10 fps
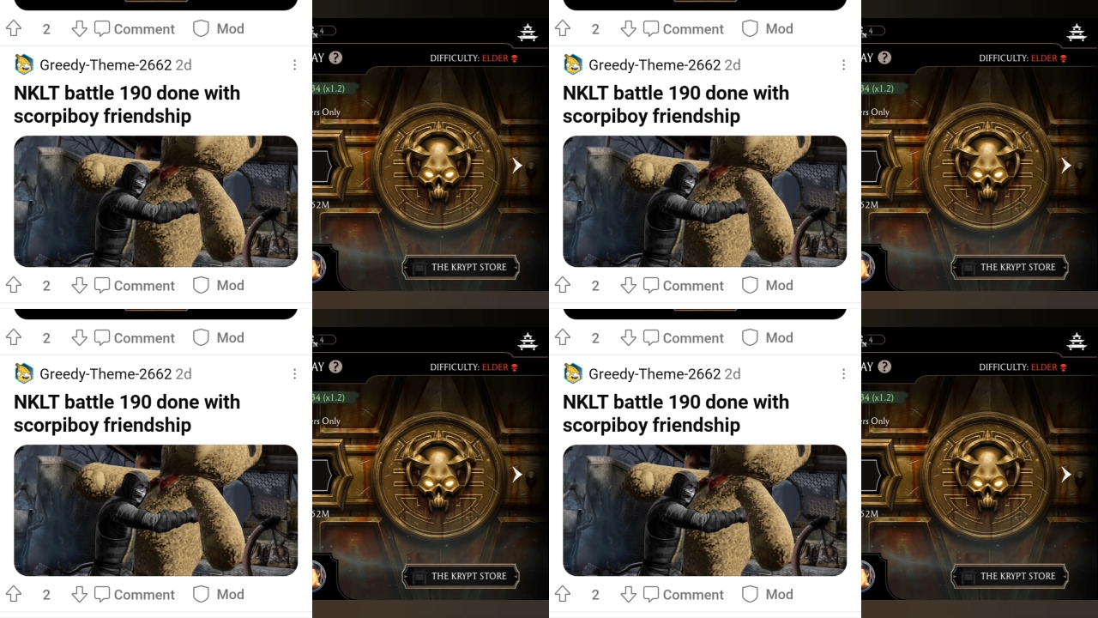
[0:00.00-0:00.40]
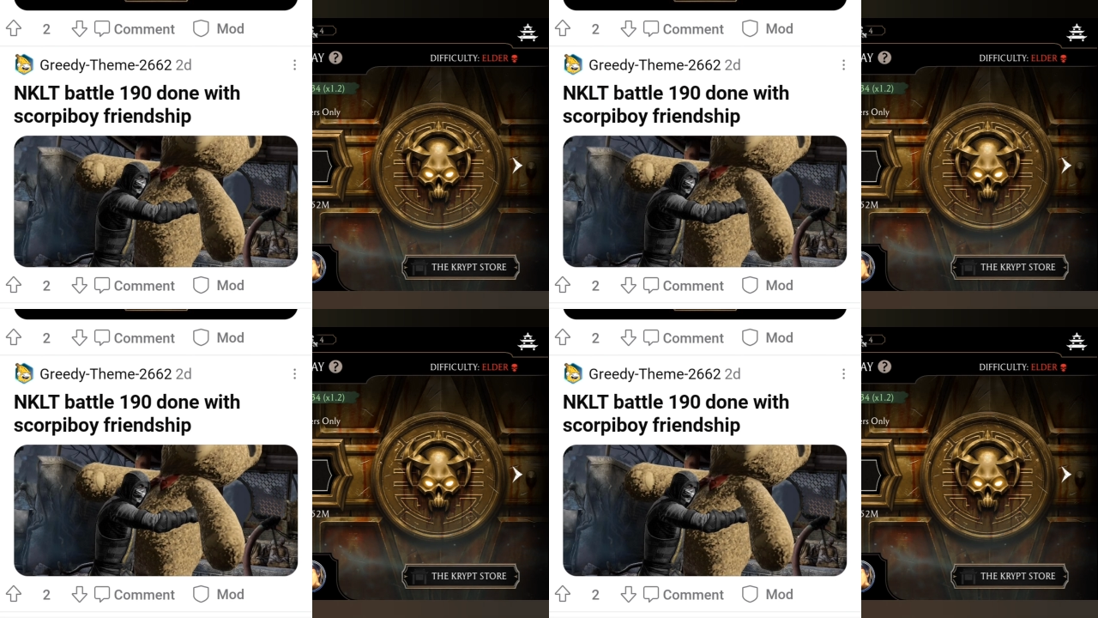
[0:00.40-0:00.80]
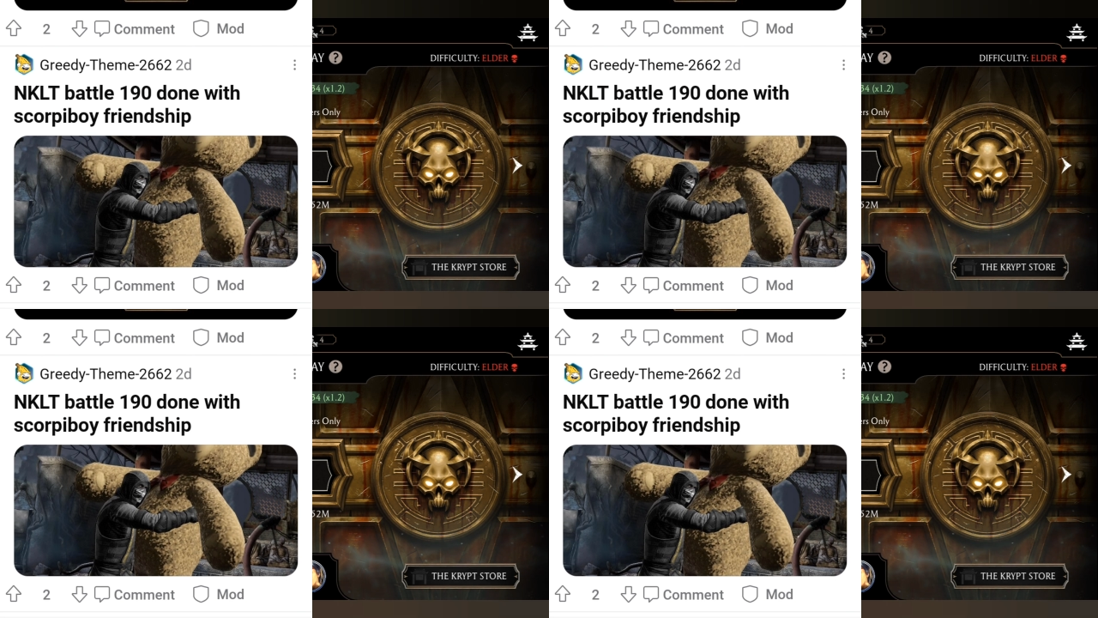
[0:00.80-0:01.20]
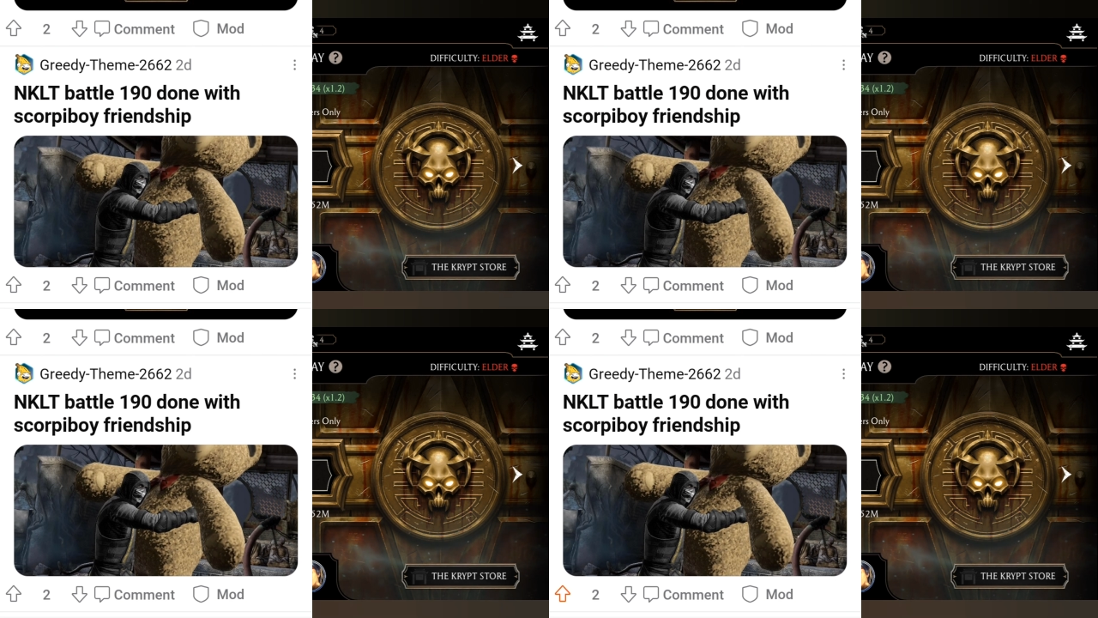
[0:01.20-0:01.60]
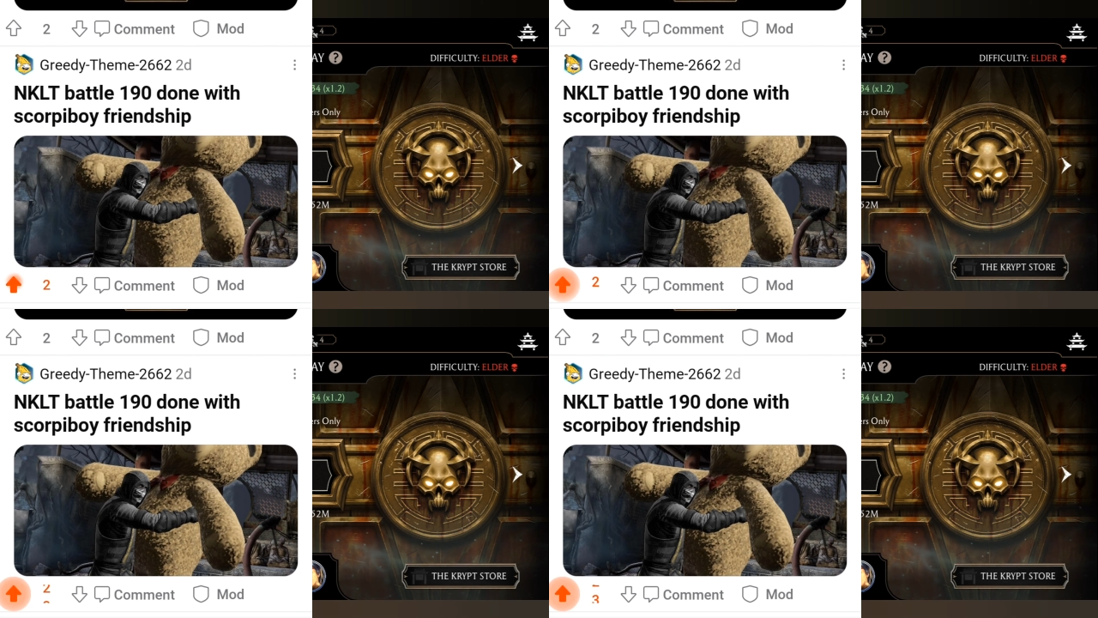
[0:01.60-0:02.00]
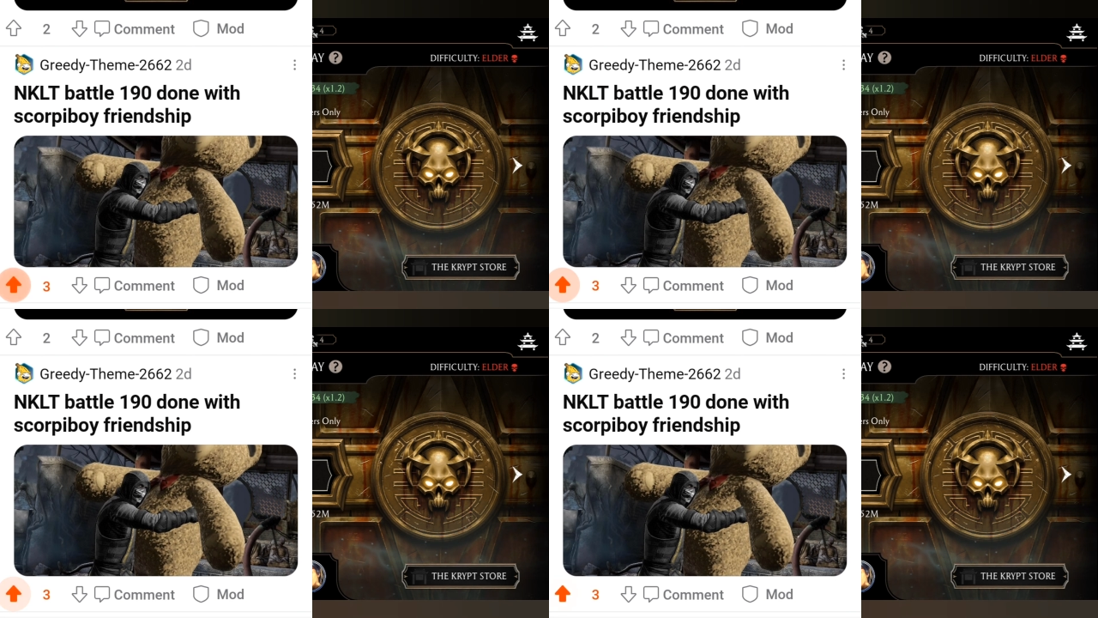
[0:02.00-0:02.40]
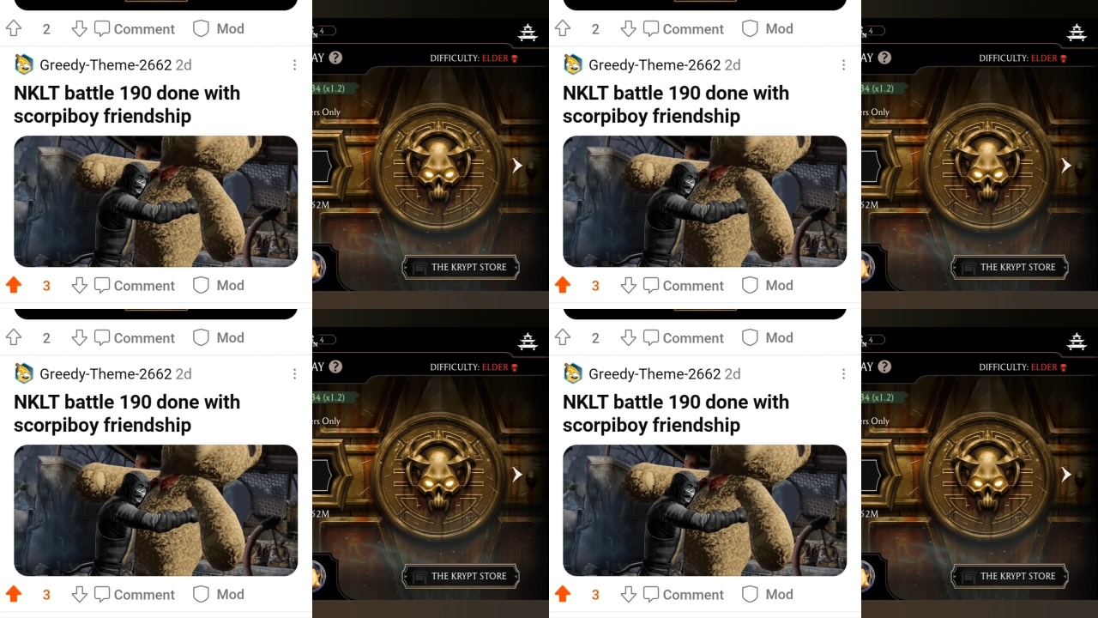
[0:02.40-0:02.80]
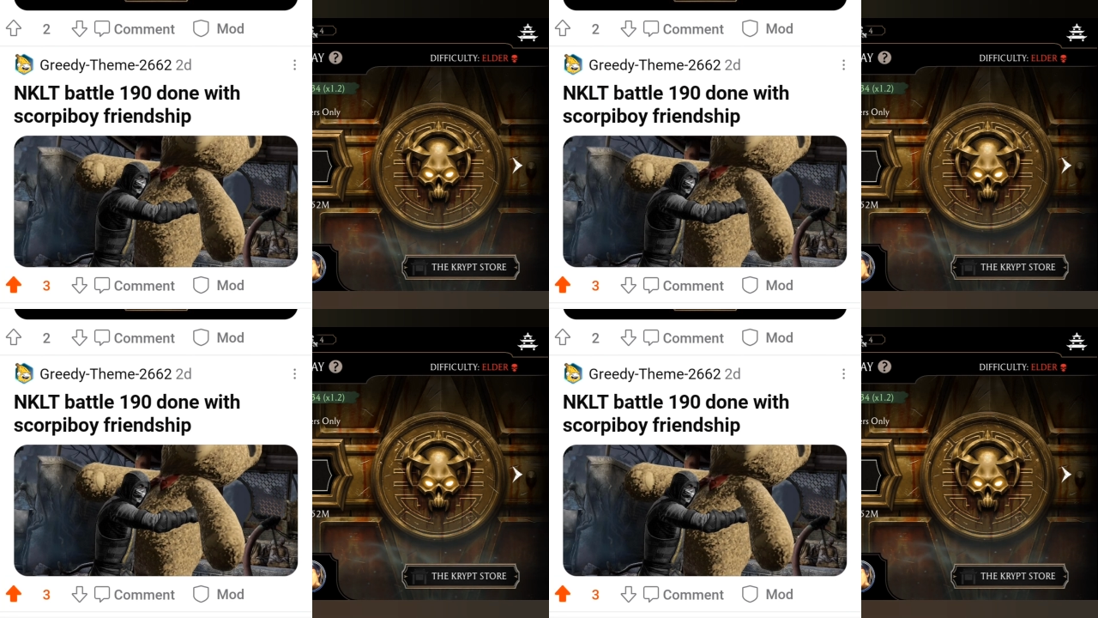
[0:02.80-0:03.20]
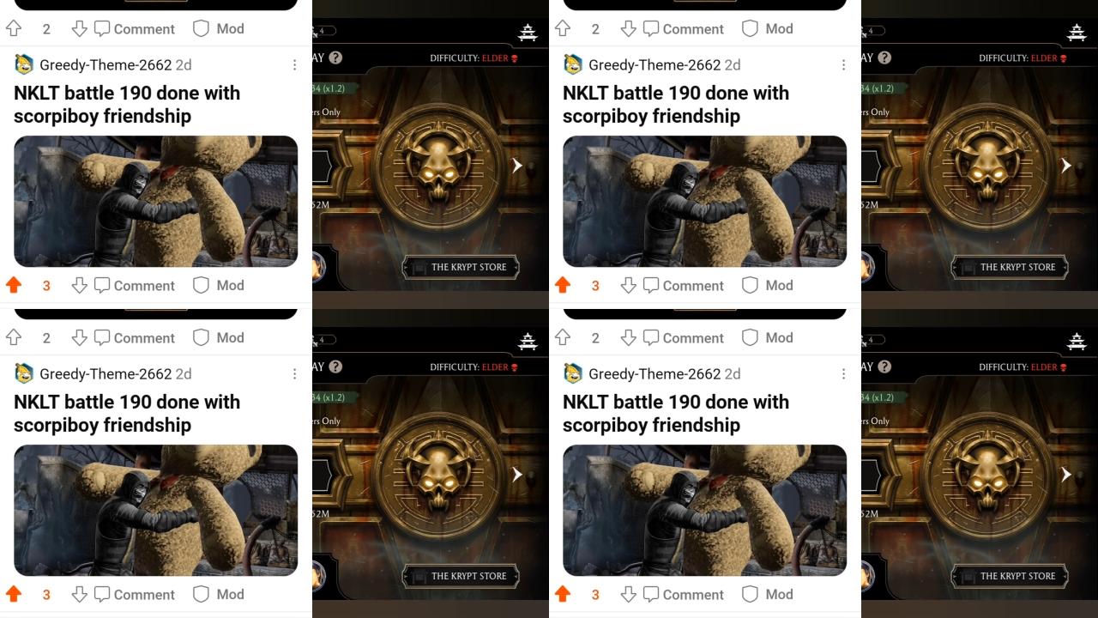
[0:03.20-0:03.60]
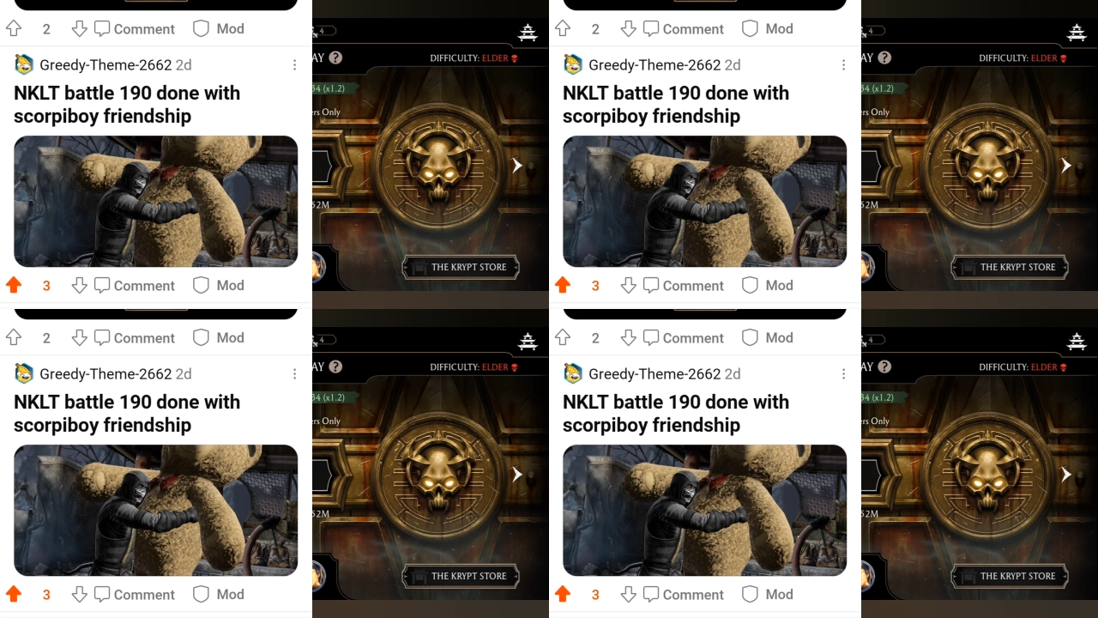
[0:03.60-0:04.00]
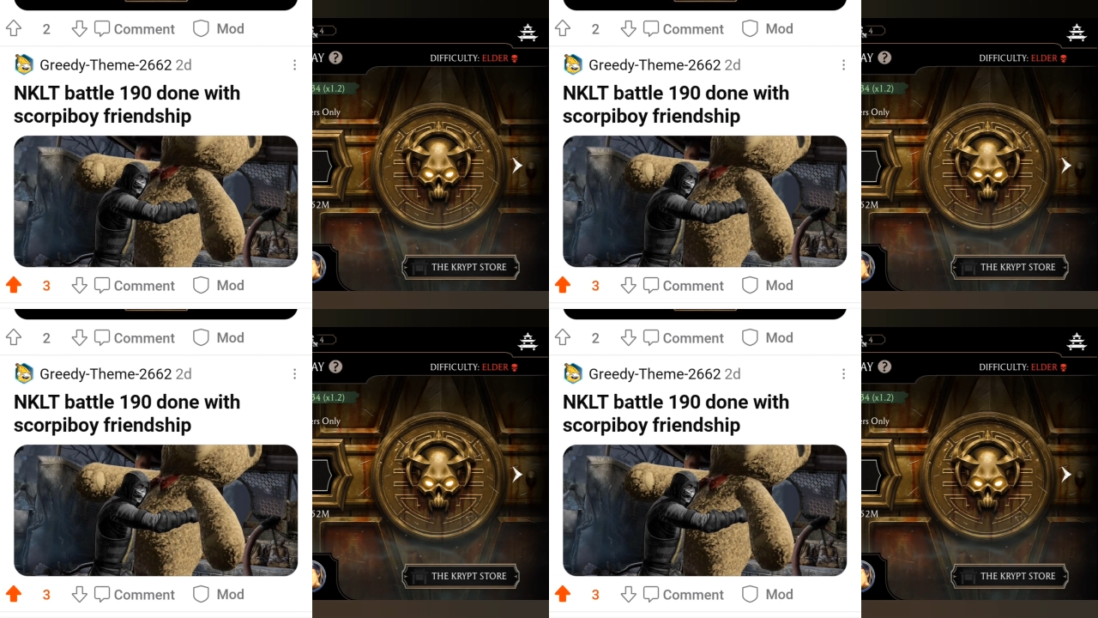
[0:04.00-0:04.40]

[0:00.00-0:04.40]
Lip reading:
(no speaker visible)